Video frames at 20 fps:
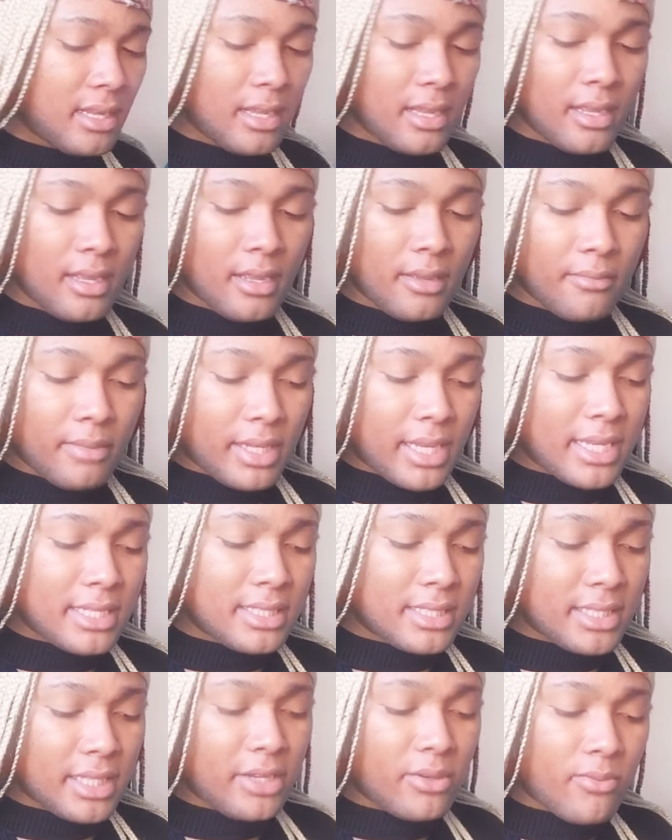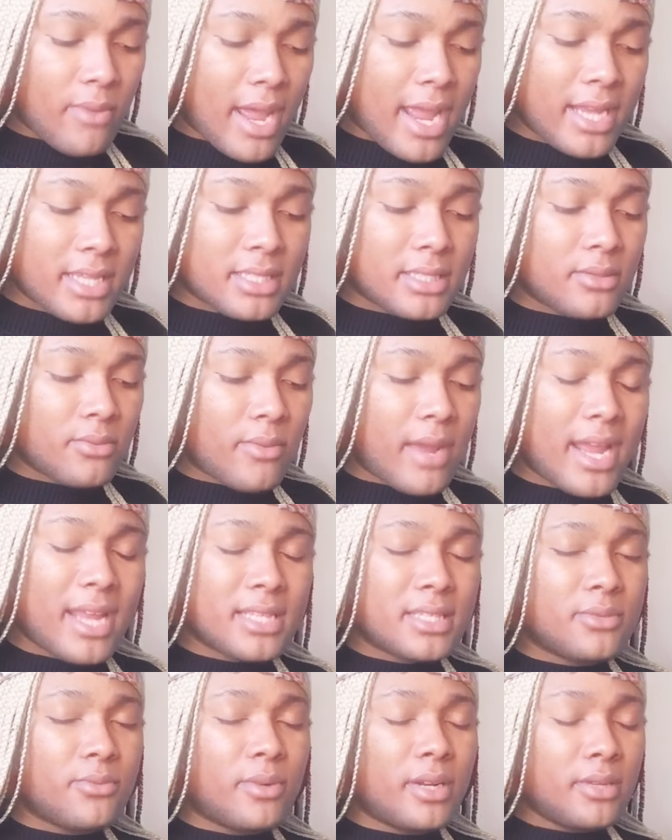But let's see, what's
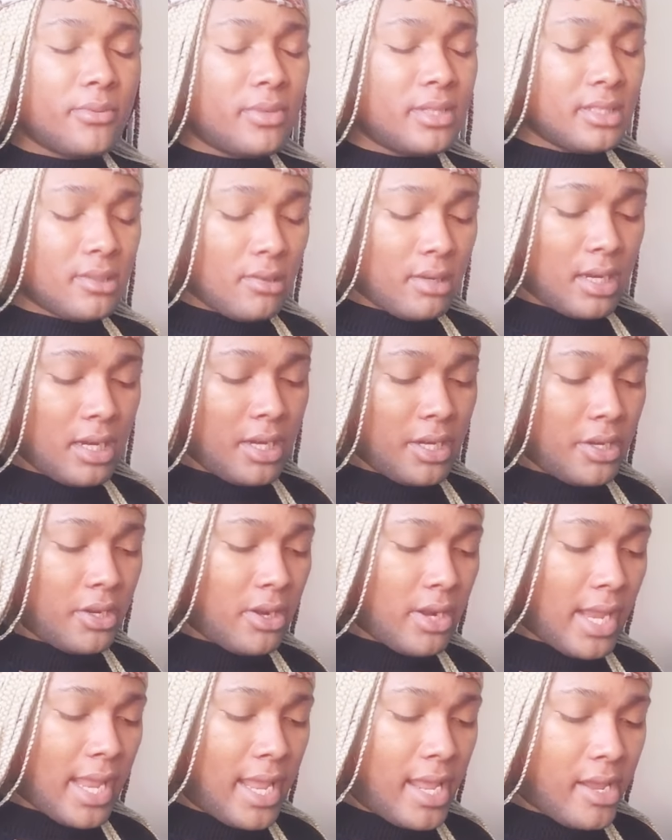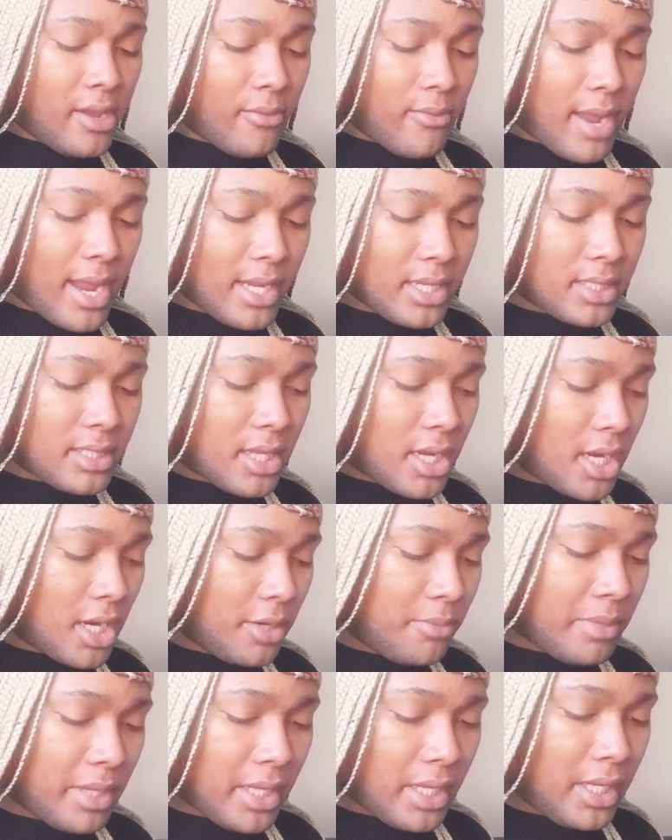going on in your head? Why is the
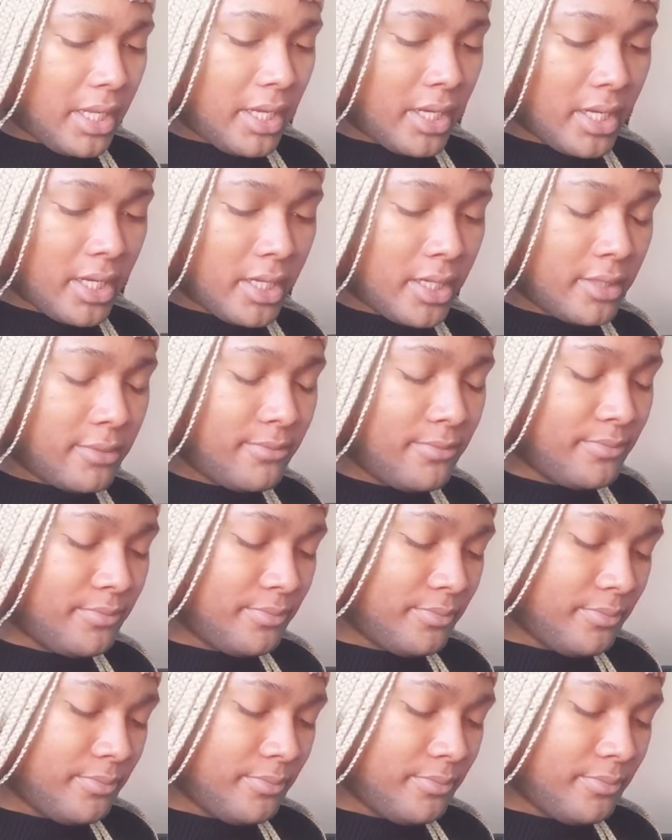Hermit here?